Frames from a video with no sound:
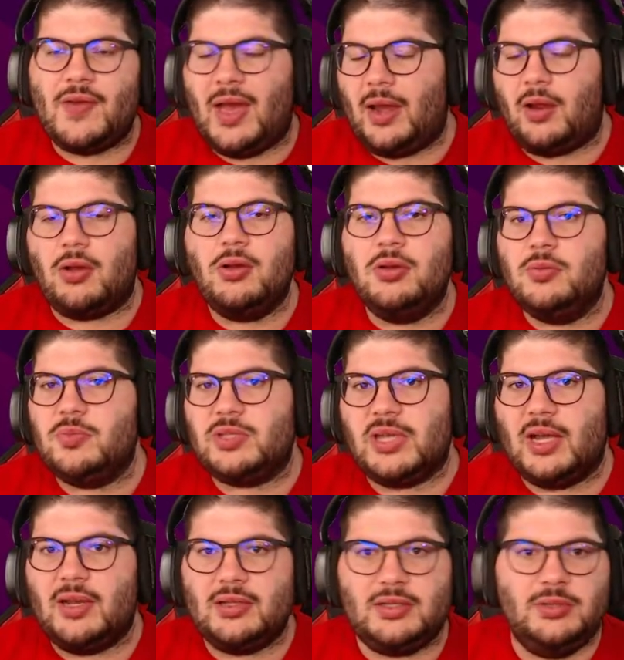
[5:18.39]
At home,
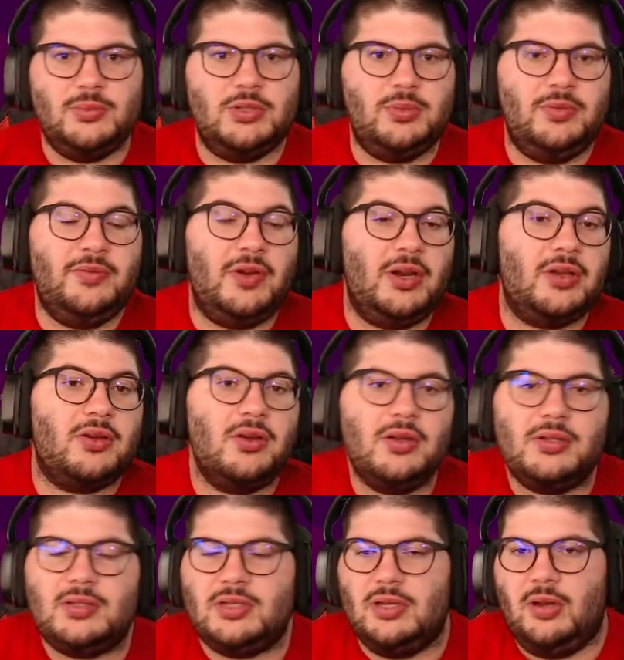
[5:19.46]
Salah seems to be very
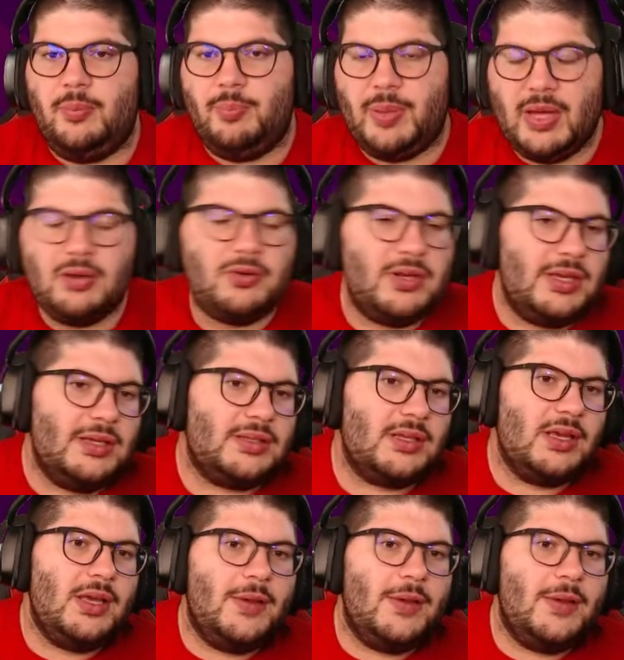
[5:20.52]
good, still on penalties.